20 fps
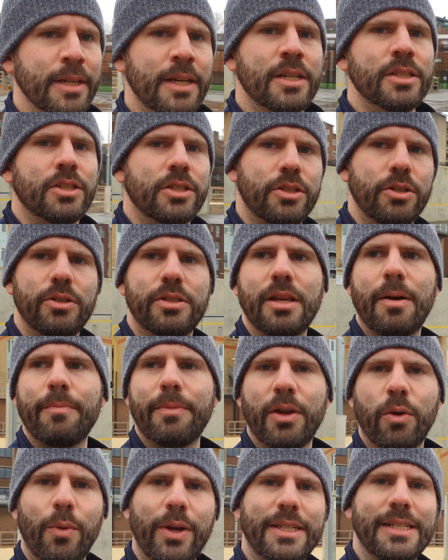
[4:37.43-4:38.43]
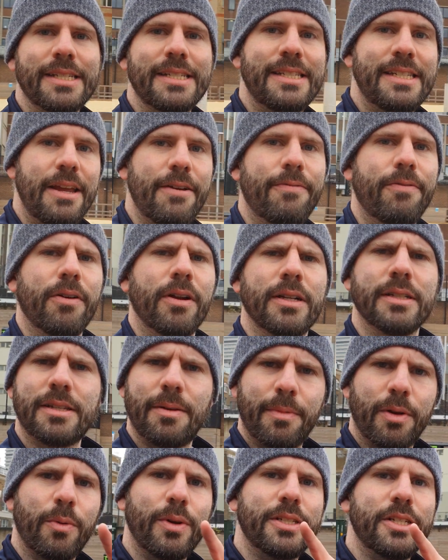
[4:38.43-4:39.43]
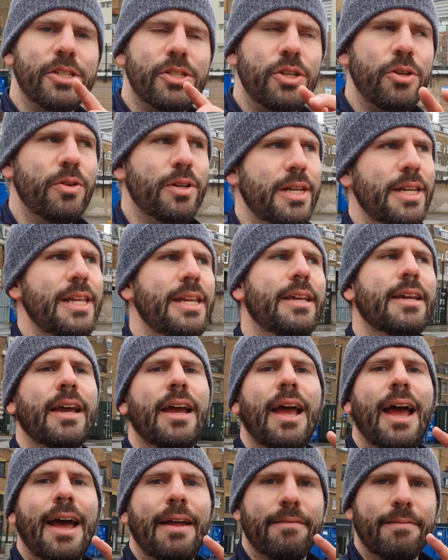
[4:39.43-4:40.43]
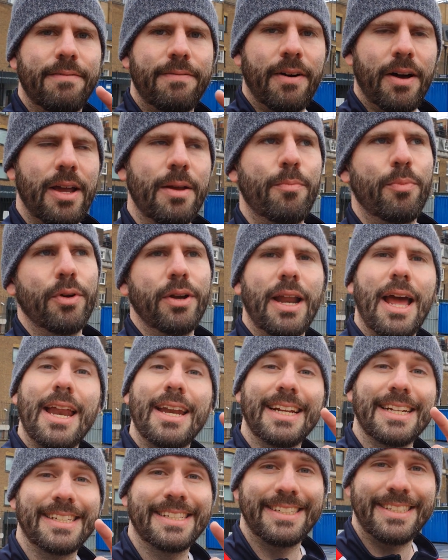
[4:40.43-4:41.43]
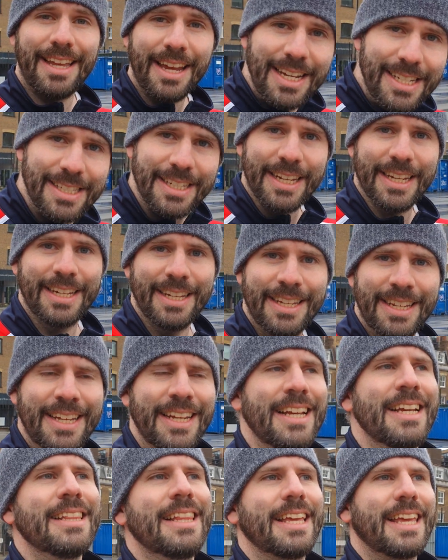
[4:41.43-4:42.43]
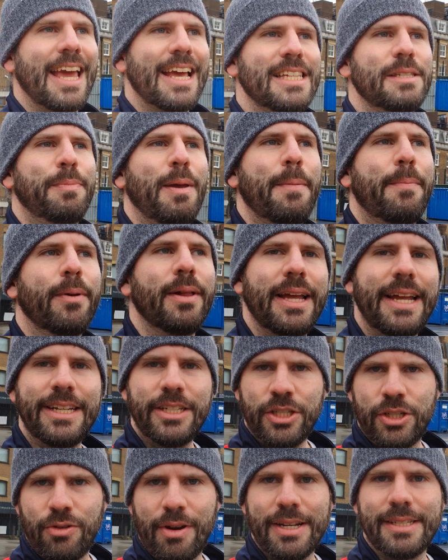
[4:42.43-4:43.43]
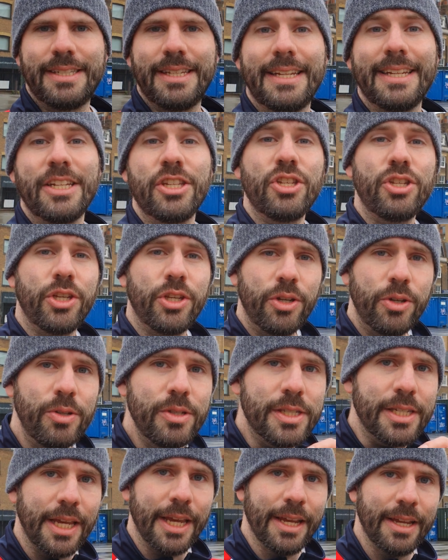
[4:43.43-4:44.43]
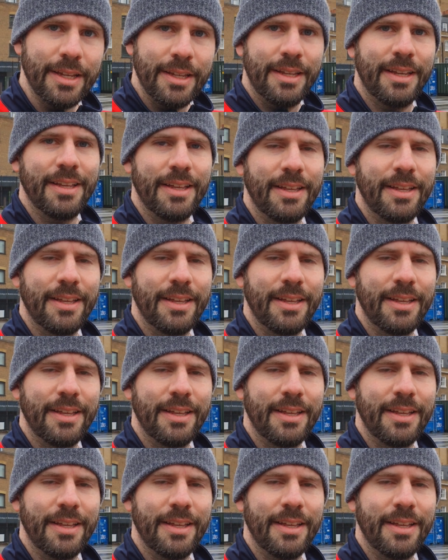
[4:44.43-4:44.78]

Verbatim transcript: to do something which is different, something which is unique and vibrant and exciting that gets people interested in using